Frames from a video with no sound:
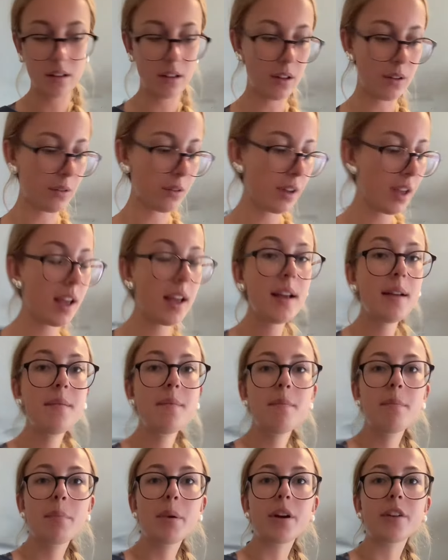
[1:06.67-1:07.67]
Okay,
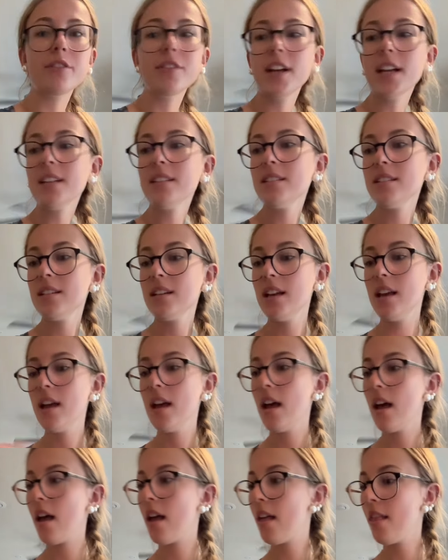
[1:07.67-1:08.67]
perfect.
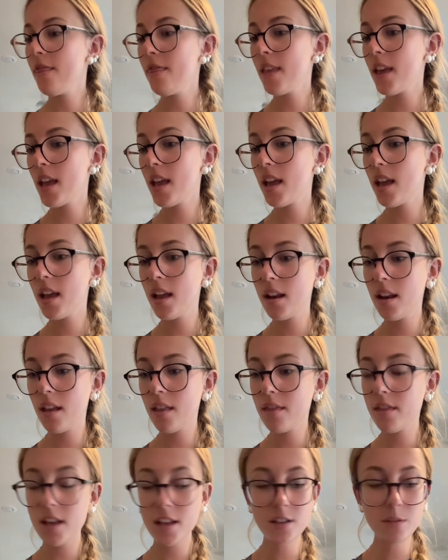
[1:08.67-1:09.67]
And then
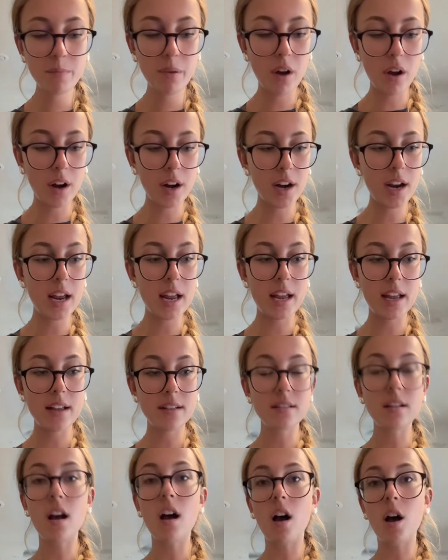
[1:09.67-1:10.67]
this part
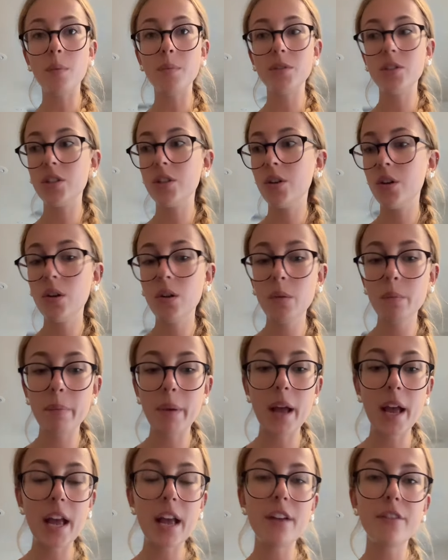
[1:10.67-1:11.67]
is optional,
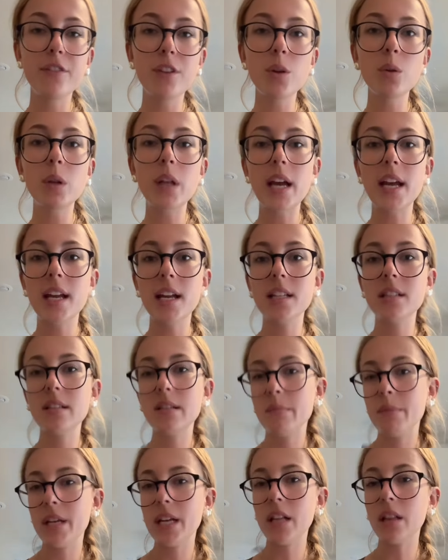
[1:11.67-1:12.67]
but if you like it to
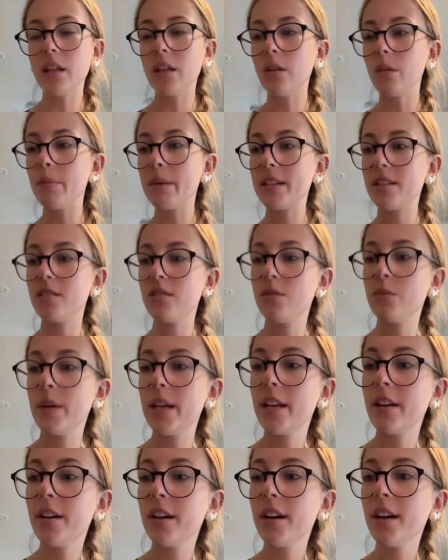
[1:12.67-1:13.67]
be a little bit
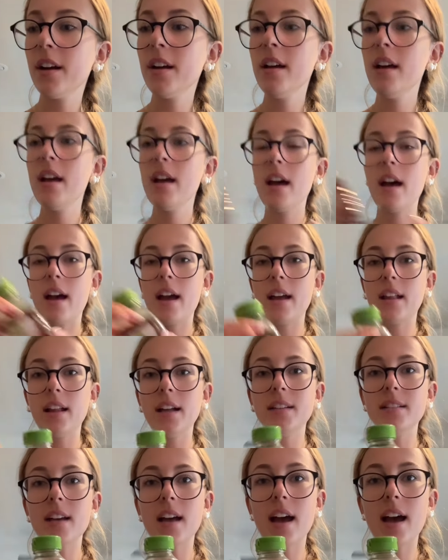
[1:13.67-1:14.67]
sweeter, I like
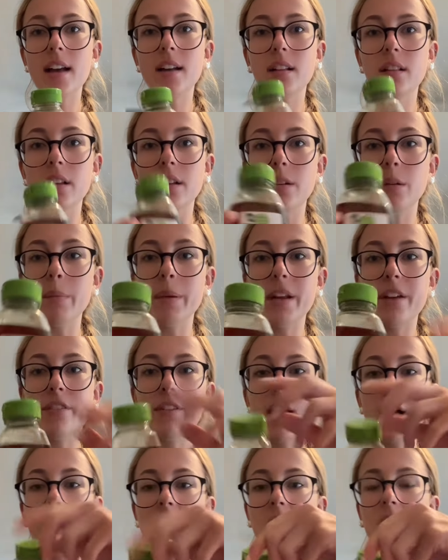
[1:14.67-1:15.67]
to add a little bit of
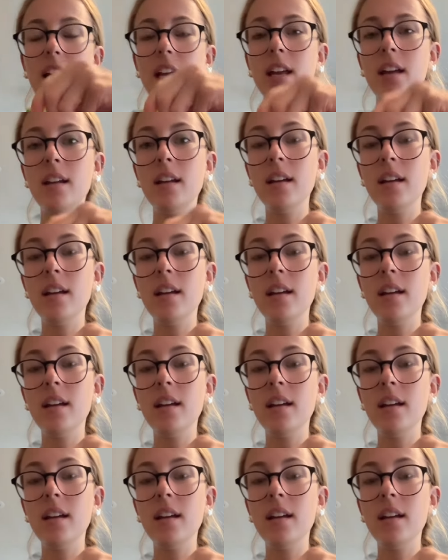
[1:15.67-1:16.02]
honey.